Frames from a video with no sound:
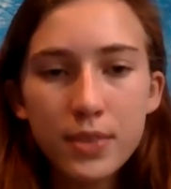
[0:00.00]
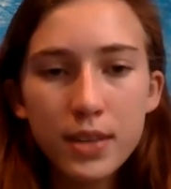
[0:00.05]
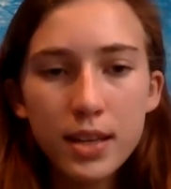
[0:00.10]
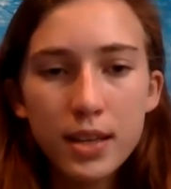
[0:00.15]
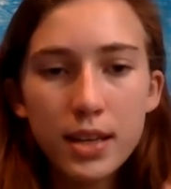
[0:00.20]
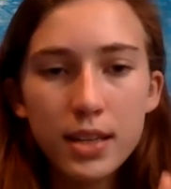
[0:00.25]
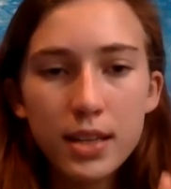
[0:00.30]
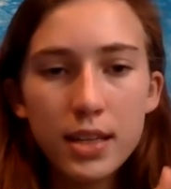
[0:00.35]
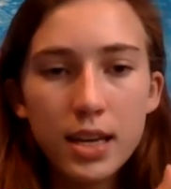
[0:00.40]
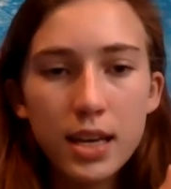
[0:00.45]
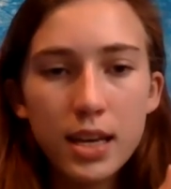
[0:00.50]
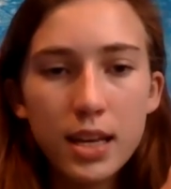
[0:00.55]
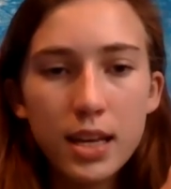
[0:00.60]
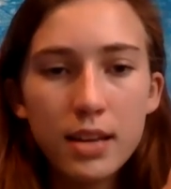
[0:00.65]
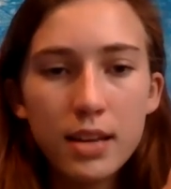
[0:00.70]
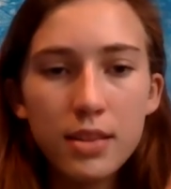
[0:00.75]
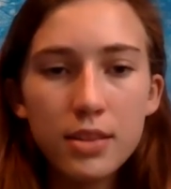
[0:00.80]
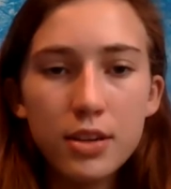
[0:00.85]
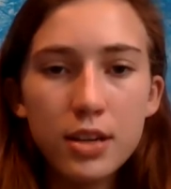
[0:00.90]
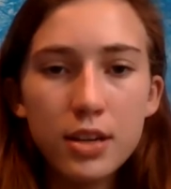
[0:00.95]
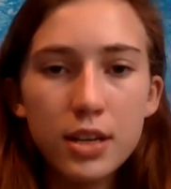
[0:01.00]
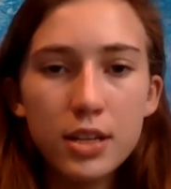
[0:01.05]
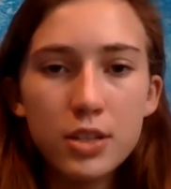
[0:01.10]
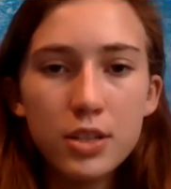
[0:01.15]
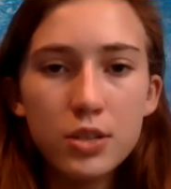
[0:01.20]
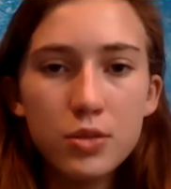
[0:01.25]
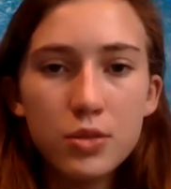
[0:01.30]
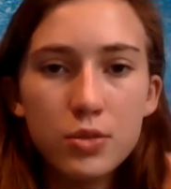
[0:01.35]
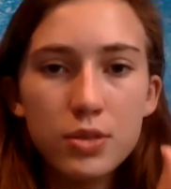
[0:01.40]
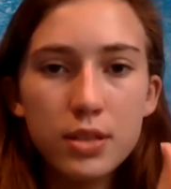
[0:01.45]
And then they're going to
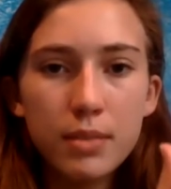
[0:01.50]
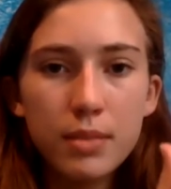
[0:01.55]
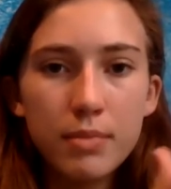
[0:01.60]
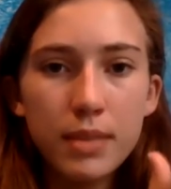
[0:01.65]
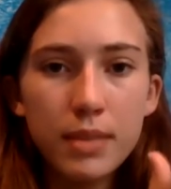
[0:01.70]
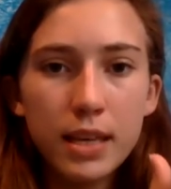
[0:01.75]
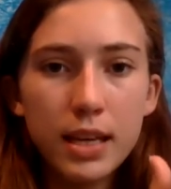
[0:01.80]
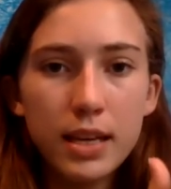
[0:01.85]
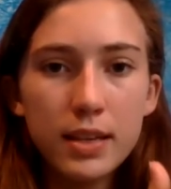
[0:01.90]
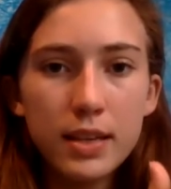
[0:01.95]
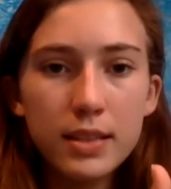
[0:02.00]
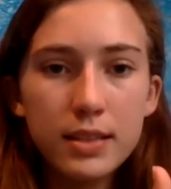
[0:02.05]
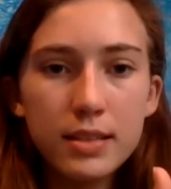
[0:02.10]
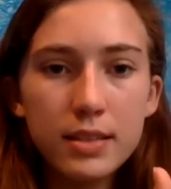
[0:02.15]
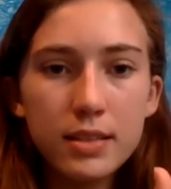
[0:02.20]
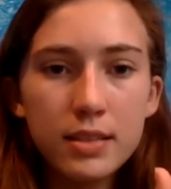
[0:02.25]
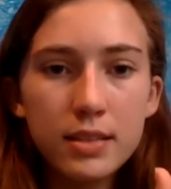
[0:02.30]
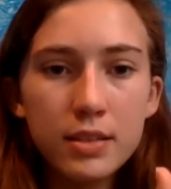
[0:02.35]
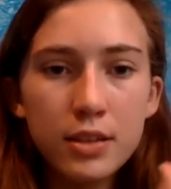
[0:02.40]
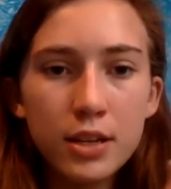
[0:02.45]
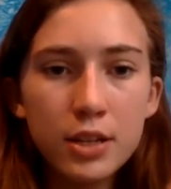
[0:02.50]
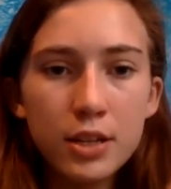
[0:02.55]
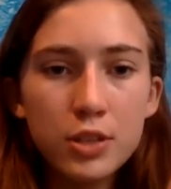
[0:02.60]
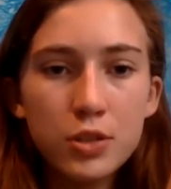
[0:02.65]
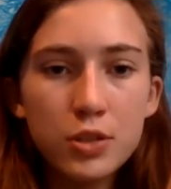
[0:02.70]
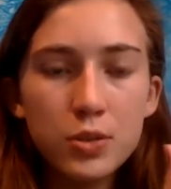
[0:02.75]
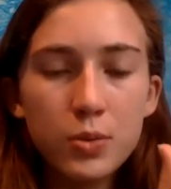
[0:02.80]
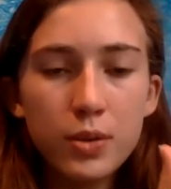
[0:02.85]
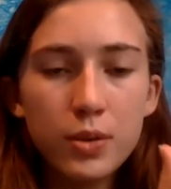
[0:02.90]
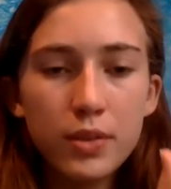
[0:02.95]
choose something else. They're going to
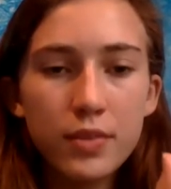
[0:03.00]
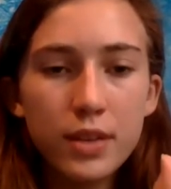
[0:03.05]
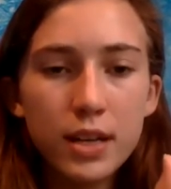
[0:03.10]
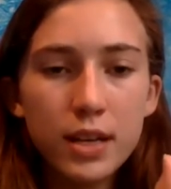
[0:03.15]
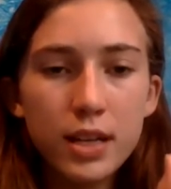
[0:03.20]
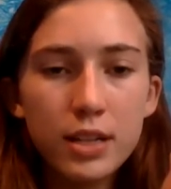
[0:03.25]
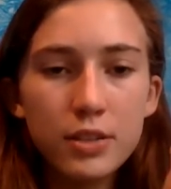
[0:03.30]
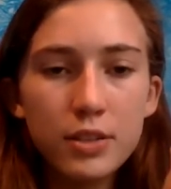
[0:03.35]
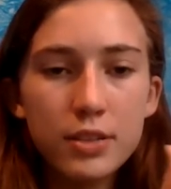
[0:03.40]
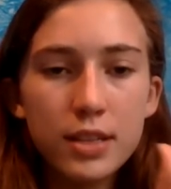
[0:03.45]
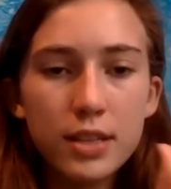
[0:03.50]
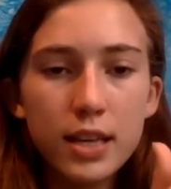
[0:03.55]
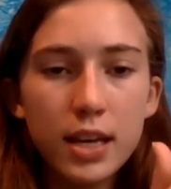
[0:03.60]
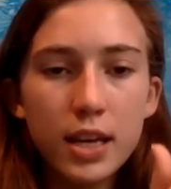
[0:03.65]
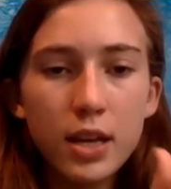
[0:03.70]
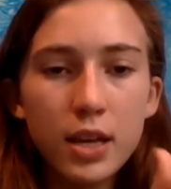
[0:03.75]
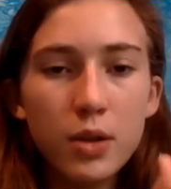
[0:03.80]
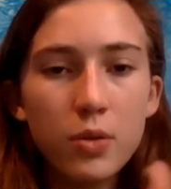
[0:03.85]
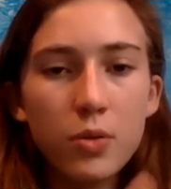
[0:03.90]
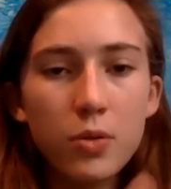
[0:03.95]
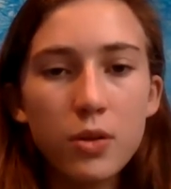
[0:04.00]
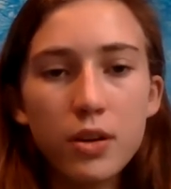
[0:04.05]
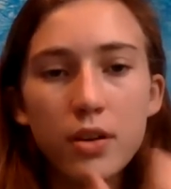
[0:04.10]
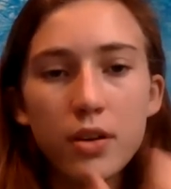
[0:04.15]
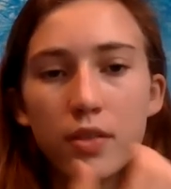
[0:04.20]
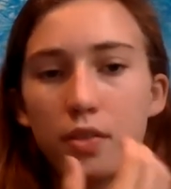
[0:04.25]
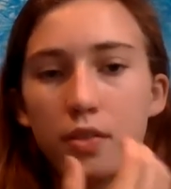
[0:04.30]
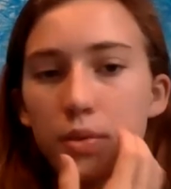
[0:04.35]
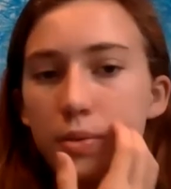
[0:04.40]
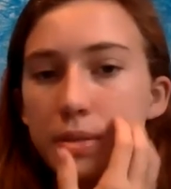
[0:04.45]
choose one of the colors again, or
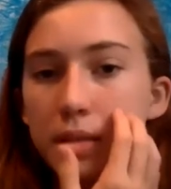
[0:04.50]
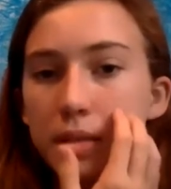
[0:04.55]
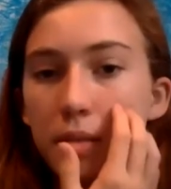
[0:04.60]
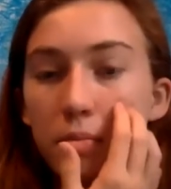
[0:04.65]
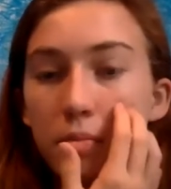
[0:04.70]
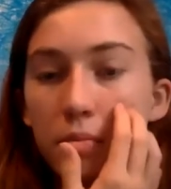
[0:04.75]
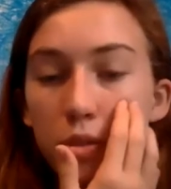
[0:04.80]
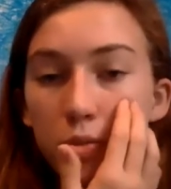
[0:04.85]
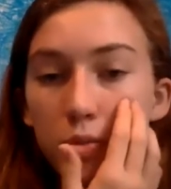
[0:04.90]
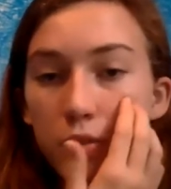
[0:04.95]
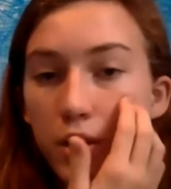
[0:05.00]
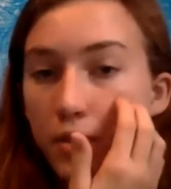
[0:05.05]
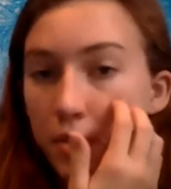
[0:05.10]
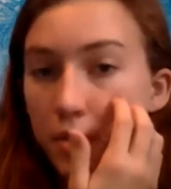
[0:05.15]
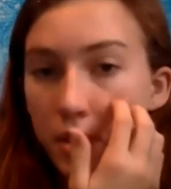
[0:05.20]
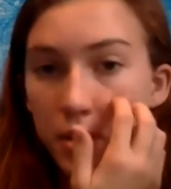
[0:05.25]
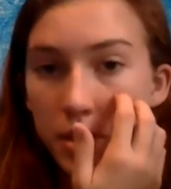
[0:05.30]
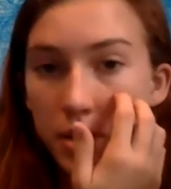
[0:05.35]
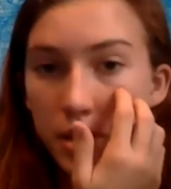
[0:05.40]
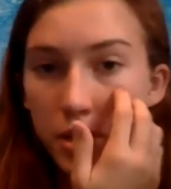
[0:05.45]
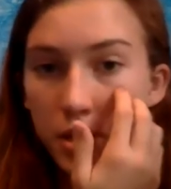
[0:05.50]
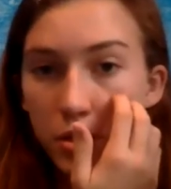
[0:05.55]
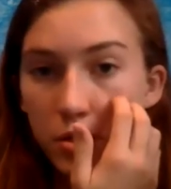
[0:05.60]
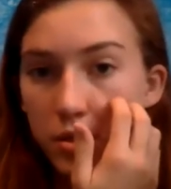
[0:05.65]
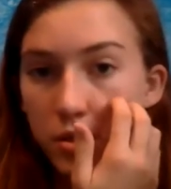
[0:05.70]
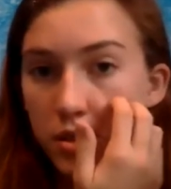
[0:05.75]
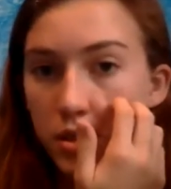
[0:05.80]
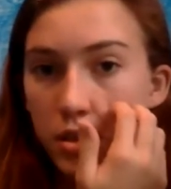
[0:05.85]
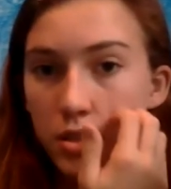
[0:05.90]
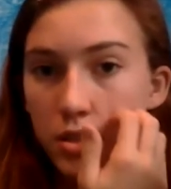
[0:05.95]
if it was numbers, whichever you had
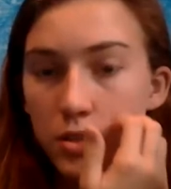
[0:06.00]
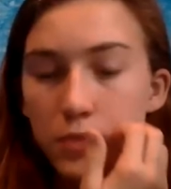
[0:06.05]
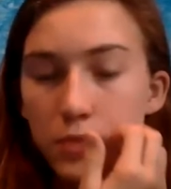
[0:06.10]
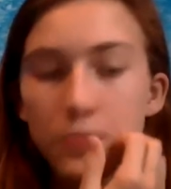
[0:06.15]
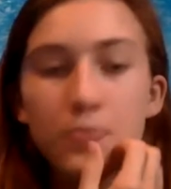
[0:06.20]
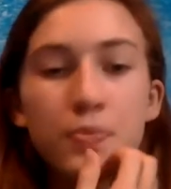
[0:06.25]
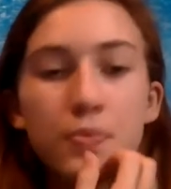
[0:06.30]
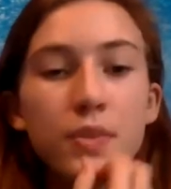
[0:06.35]
chosen to do.